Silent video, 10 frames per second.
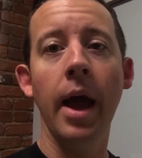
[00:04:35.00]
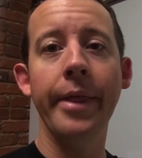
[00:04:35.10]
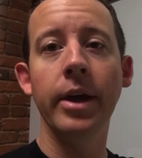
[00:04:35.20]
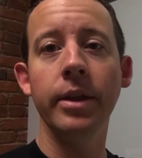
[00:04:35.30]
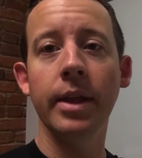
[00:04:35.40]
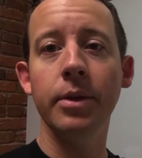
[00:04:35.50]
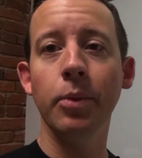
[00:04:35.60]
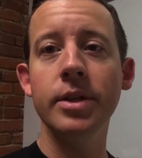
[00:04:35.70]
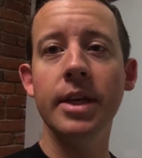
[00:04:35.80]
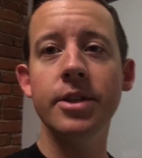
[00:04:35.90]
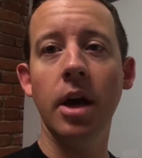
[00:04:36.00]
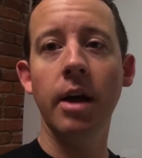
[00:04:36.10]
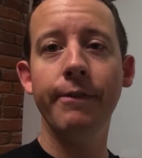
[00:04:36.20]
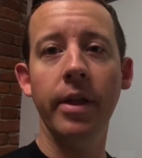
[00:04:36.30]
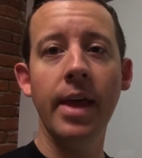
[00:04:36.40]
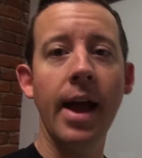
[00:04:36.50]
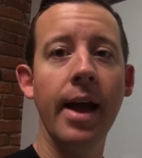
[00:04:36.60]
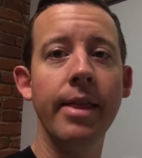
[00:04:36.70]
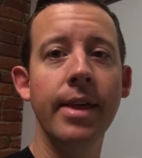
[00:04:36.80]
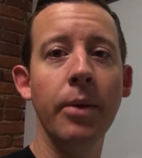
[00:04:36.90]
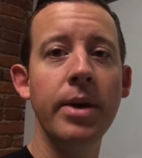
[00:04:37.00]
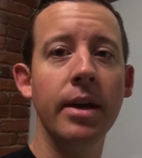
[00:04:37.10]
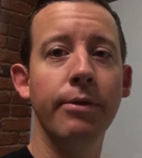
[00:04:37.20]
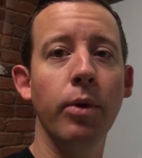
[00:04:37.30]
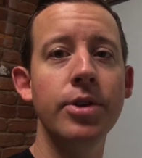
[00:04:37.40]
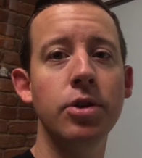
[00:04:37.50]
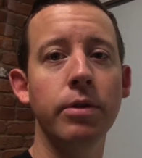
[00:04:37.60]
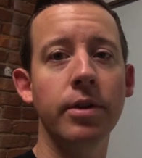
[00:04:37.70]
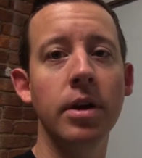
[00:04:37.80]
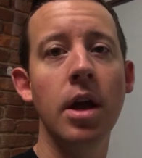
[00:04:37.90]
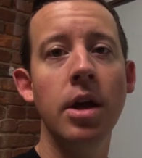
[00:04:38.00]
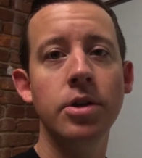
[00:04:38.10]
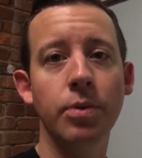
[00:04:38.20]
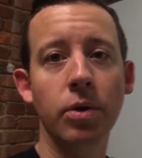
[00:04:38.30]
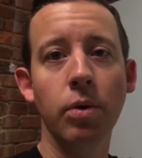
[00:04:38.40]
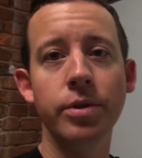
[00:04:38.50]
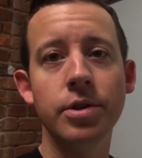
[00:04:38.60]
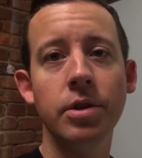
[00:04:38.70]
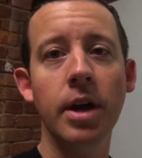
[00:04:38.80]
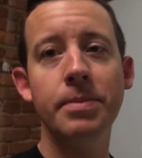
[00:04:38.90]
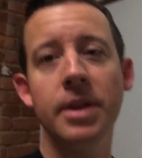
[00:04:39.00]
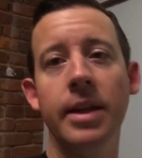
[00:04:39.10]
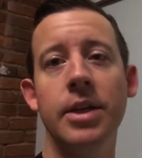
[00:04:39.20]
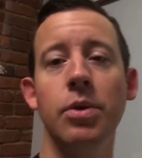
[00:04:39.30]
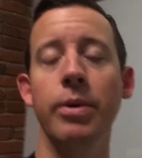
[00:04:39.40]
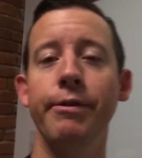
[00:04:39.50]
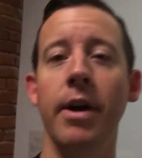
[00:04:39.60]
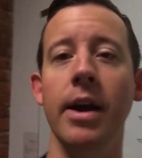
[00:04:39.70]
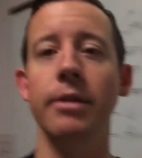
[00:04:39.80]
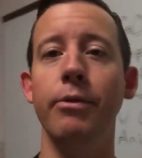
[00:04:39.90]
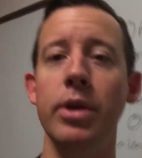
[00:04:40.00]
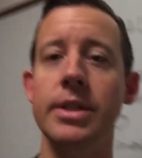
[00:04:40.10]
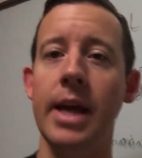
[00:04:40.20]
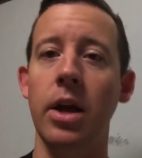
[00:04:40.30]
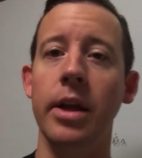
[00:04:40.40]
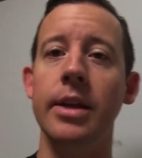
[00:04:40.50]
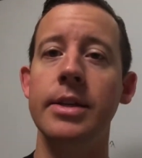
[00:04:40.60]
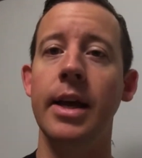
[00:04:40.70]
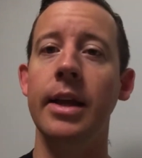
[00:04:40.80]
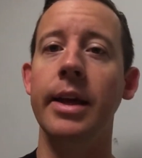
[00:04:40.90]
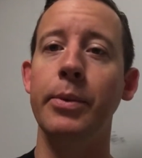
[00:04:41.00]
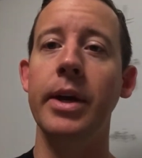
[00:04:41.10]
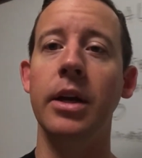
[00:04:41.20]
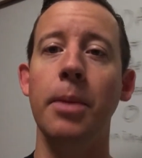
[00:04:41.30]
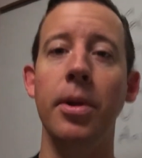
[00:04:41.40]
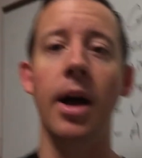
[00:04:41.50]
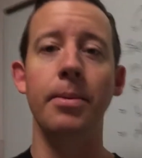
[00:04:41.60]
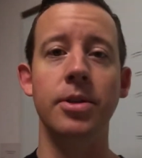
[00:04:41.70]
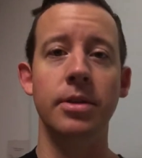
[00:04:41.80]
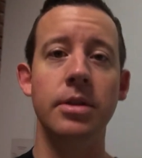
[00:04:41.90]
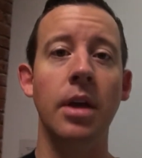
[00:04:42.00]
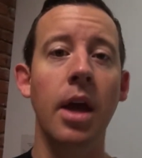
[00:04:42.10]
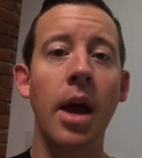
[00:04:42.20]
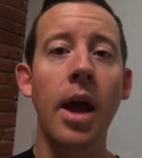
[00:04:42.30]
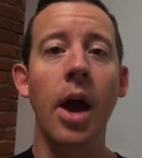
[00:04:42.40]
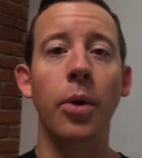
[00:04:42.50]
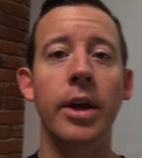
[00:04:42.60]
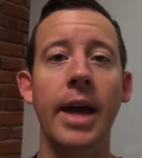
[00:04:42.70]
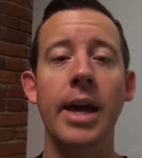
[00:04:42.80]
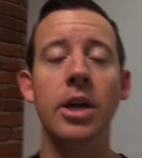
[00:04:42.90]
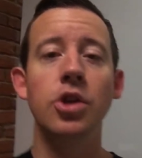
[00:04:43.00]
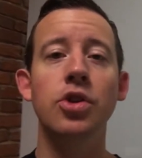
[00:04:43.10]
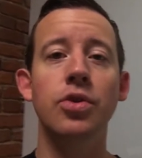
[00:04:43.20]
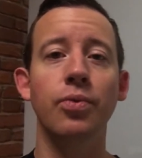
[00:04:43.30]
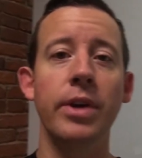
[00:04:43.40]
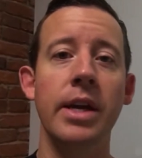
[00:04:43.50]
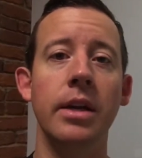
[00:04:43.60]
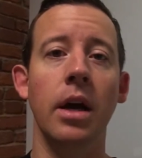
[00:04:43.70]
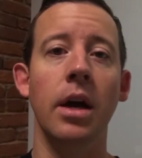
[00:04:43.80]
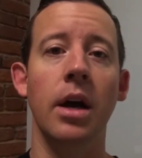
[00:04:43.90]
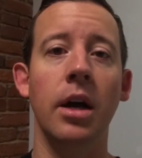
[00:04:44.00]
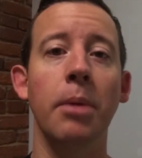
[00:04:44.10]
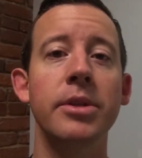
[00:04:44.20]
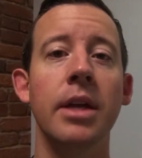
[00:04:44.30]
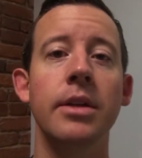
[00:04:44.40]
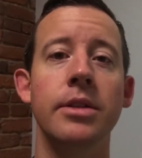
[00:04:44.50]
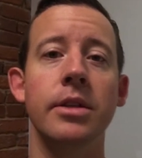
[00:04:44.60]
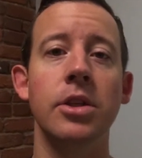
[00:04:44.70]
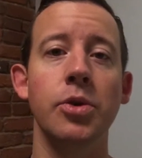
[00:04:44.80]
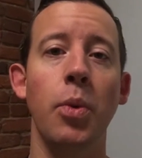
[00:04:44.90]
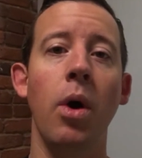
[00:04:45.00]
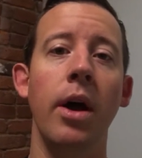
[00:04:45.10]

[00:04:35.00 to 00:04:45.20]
and then once they sign off on that, then we get a voiceover to record the script, and that's where we find a voice talent and say, like, we get a couple options, and we're like, hey, can you just read a couple sentences, because